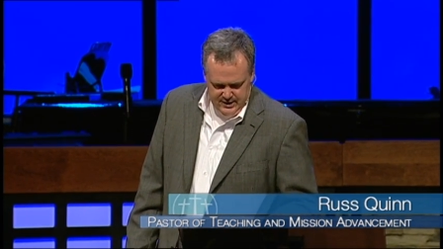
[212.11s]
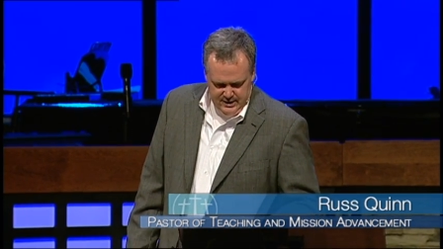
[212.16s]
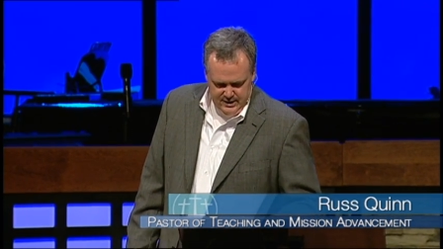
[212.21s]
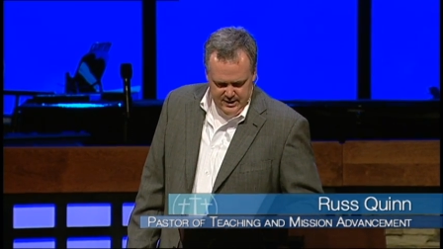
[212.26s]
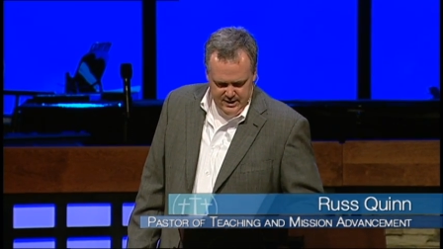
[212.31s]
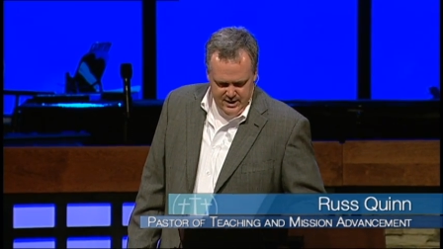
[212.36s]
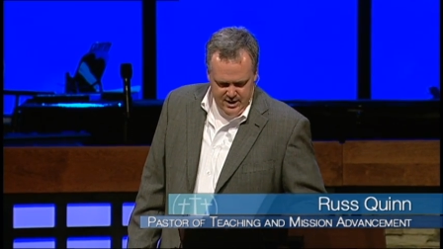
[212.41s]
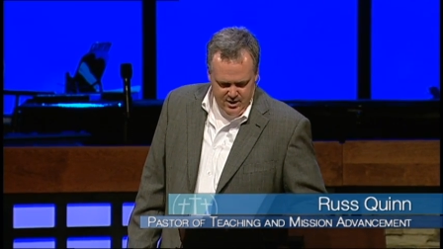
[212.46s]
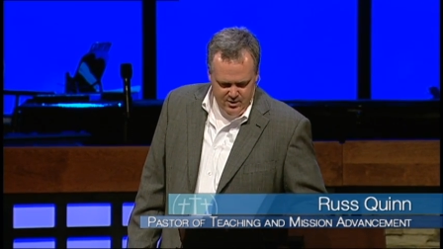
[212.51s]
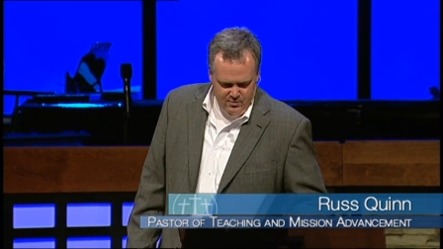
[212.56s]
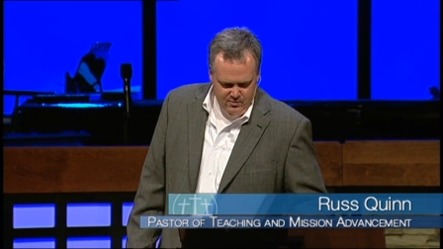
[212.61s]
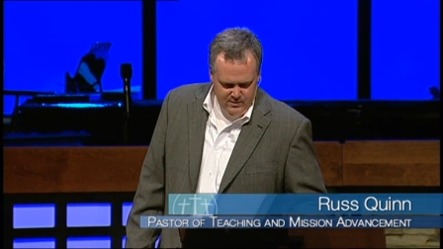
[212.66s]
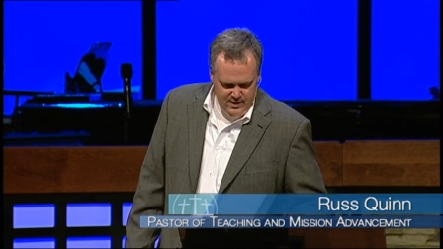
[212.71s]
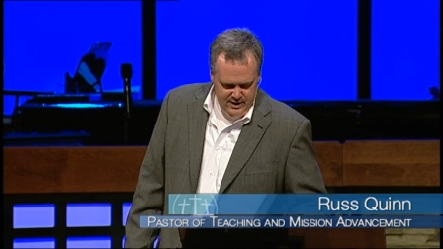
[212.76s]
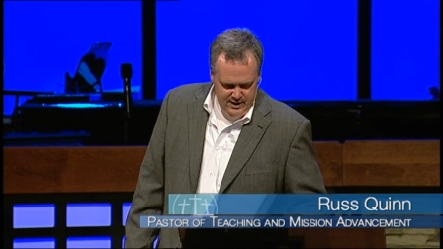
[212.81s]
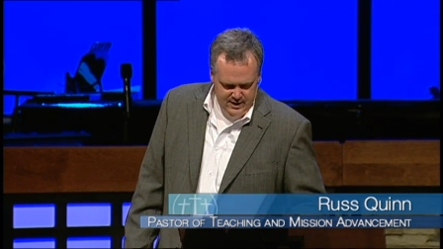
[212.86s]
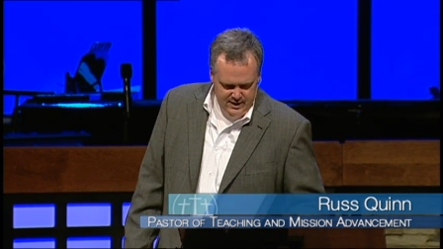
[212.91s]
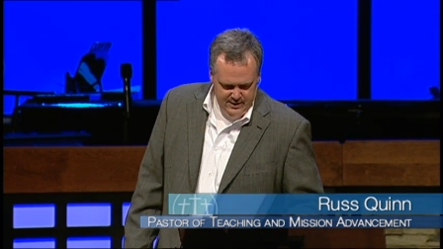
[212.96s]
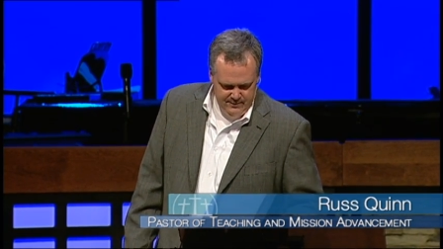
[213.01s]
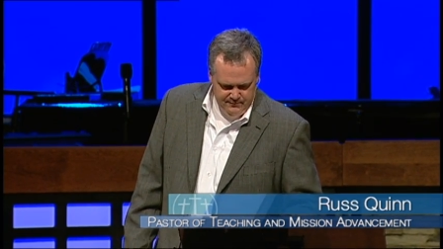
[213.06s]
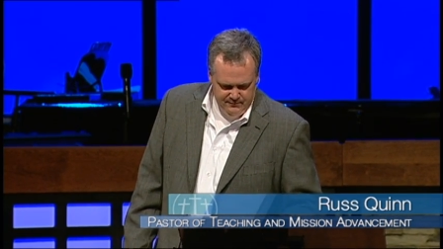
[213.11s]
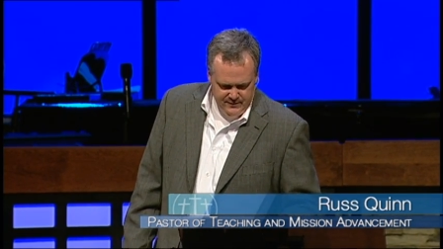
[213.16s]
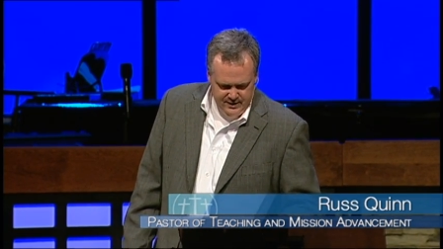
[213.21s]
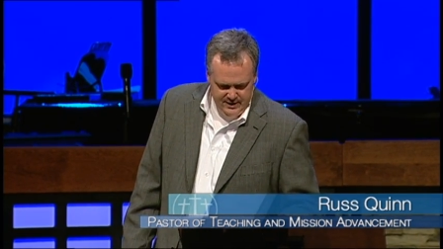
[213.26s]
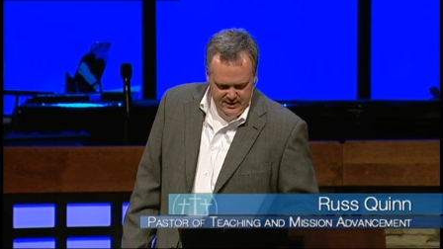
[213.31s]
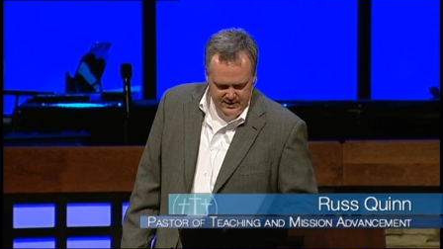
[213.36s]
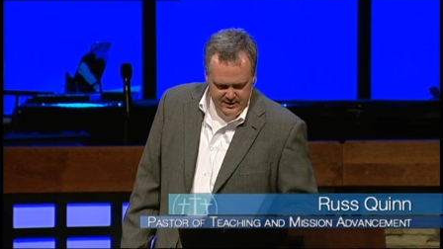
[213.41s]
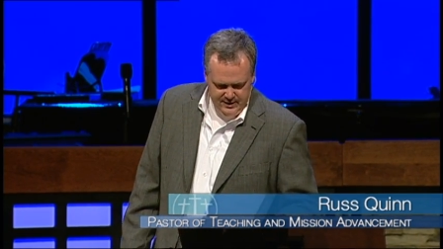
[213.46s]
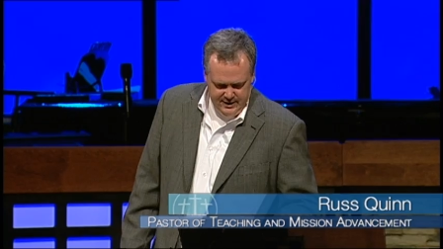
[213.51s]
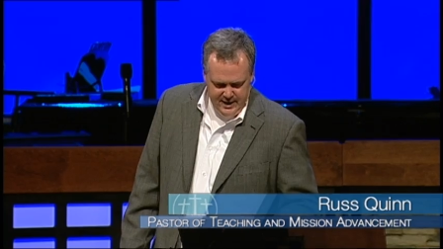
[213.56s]
You know, we um,
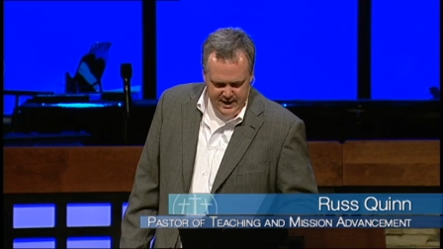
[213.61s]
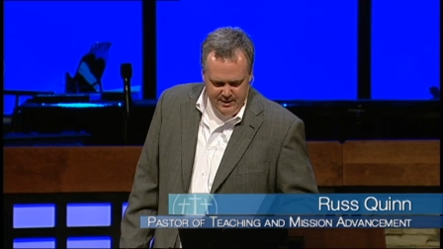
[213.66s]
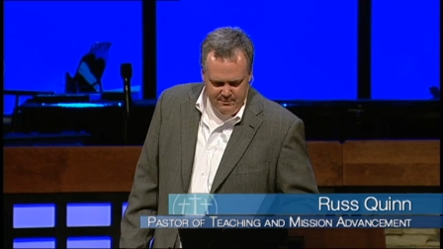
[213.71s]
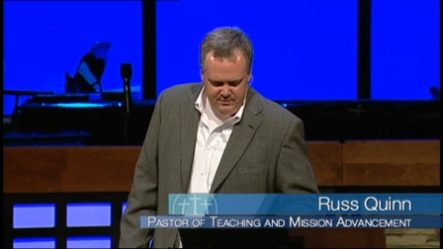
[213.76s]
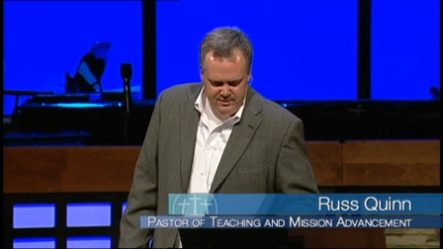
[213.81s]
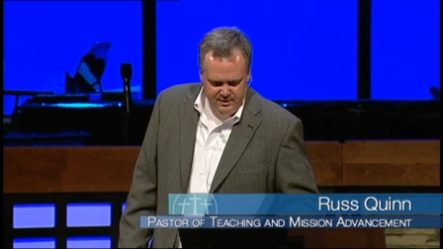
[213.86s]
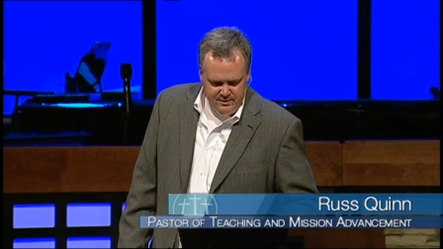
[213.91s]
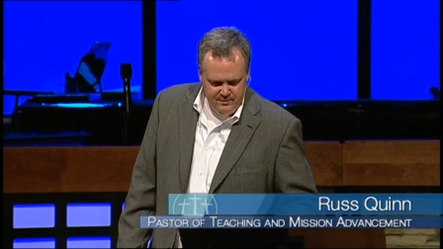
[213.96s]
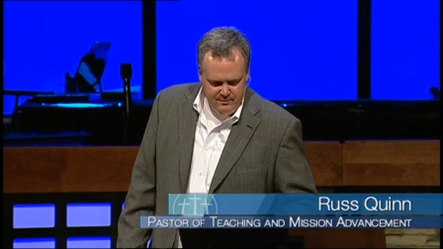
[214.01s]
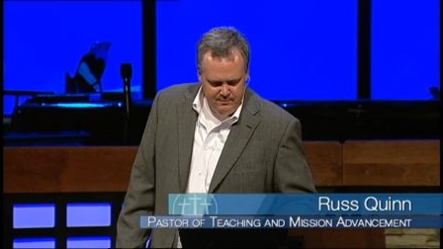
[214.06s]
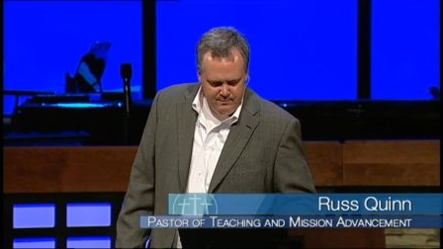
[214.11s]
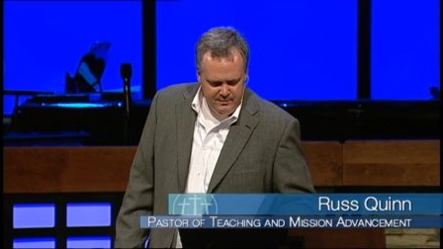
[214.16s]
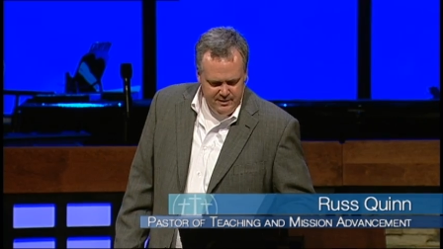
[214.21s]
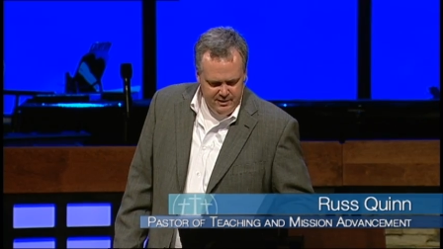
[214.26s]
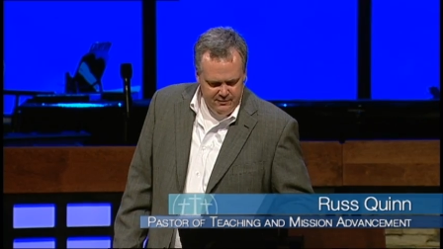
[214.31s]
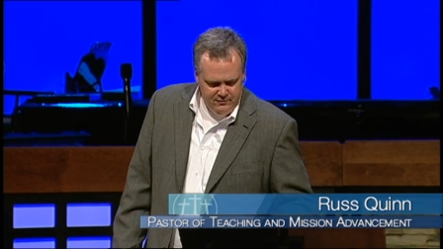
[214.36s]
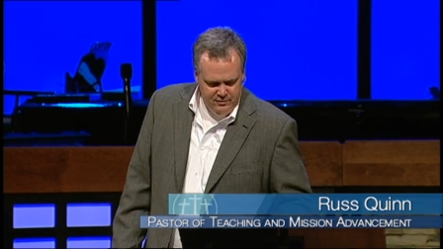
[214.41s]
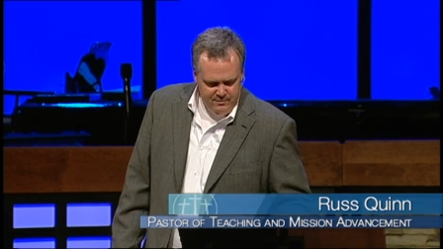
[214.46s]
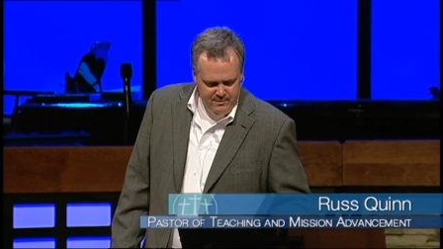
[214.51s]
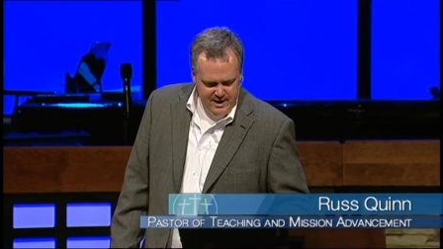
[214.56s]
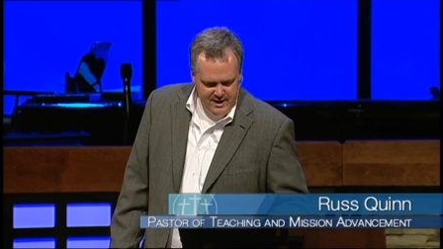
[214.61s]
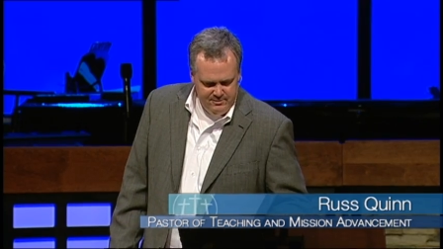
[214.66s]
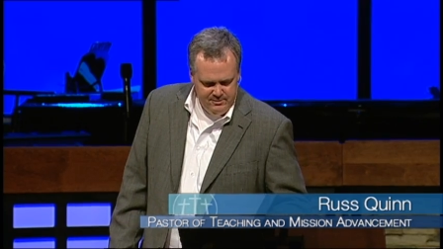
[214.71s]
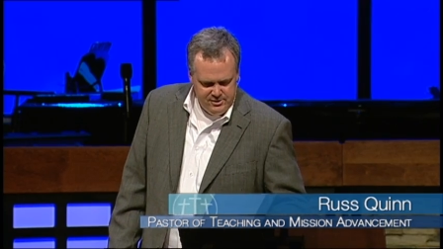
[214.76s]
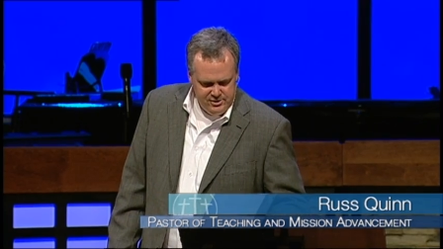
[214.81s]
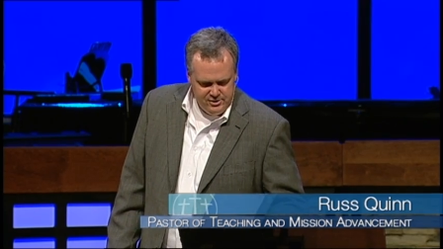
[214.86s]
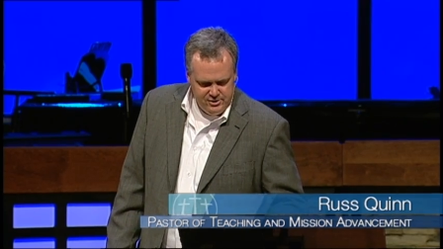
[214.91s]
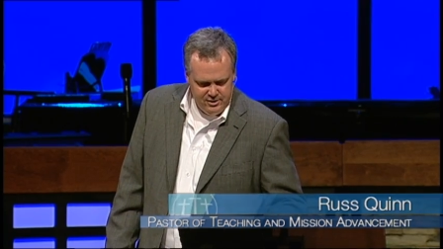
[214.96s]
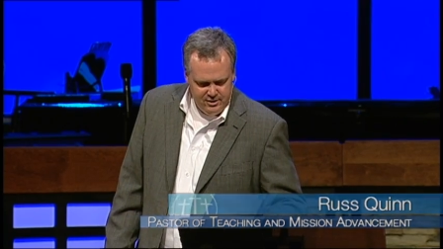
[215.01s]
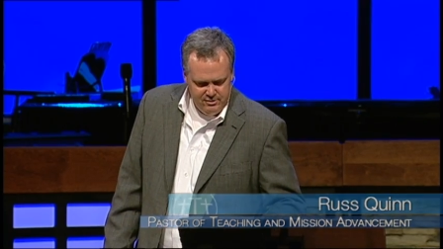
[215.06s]
came to Bellevue
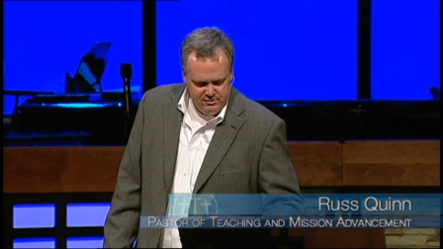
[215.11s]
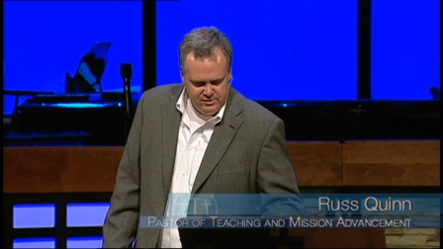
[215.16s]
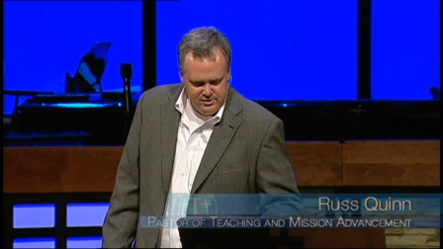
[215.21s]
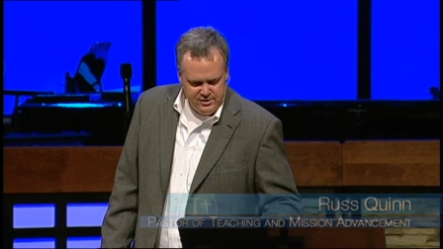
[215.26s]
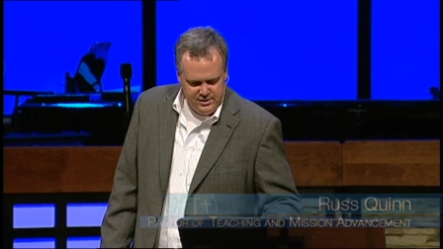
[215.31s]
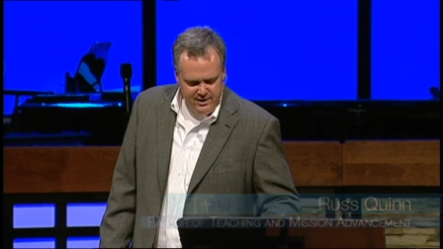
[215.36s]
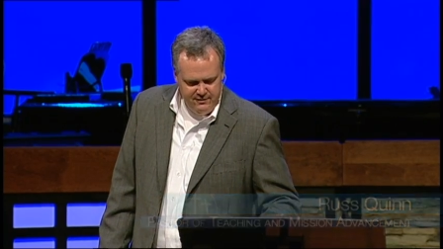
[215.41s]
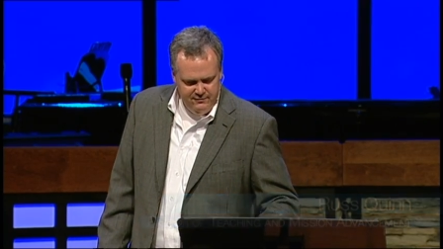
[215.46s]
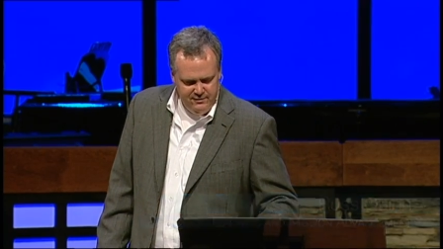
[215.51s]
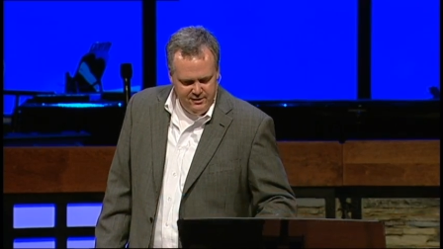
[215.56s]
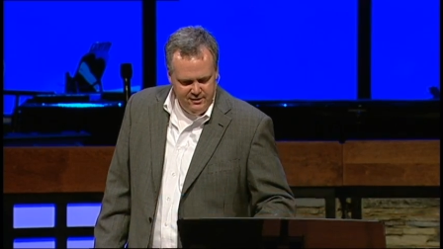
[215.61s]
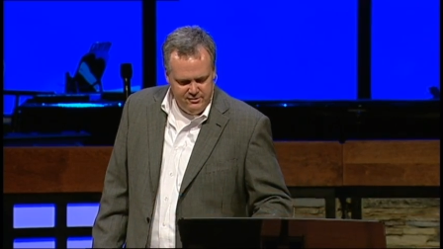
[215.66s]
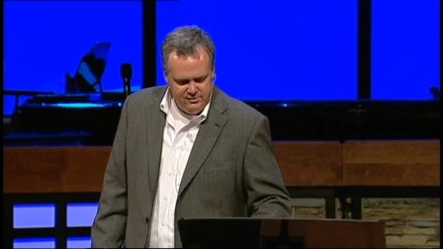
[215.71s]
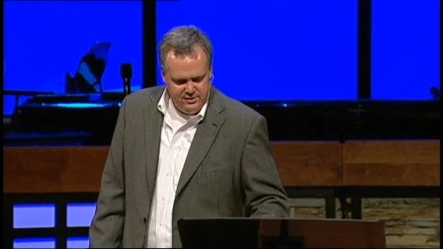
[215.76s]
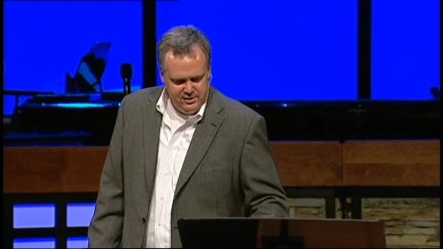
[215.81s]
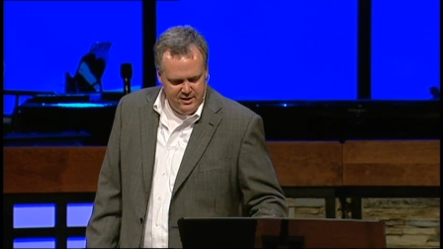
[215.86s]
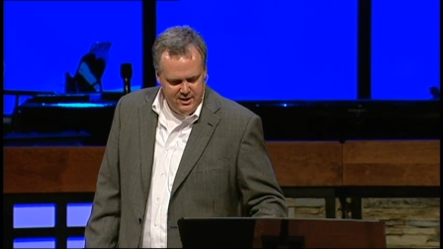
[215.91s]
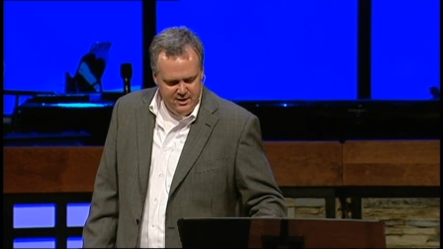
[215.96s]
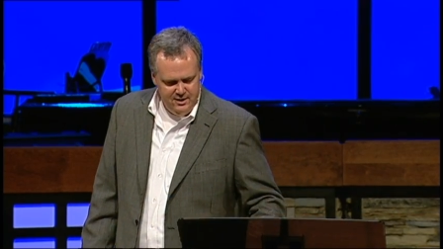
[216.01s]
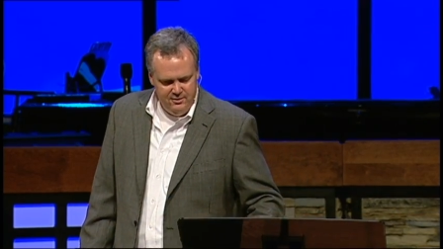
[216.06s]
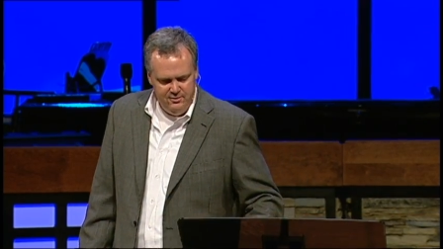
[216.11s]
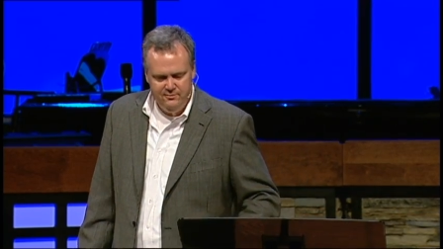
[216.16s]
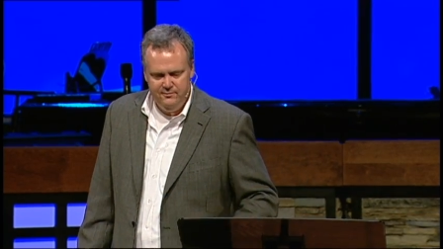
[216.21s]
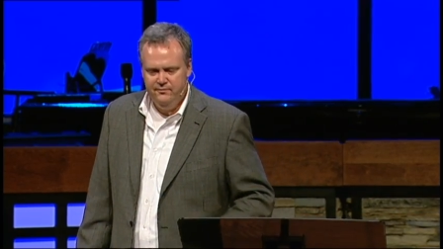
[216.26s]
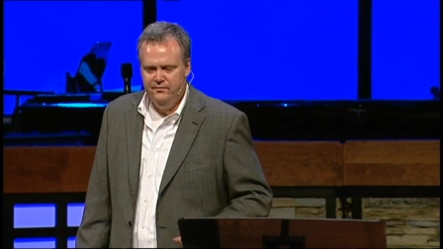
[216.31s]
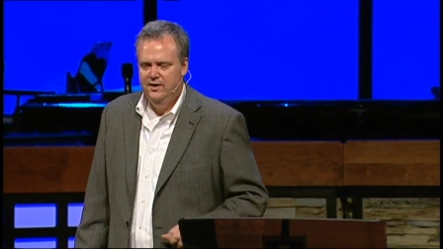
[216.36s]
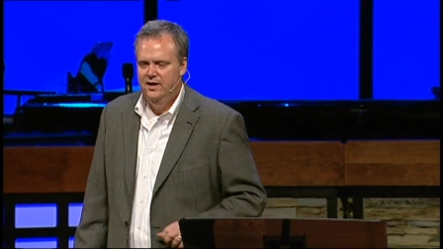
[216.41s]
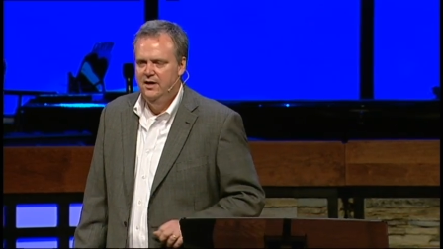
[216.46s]
Baptist Church seven years ago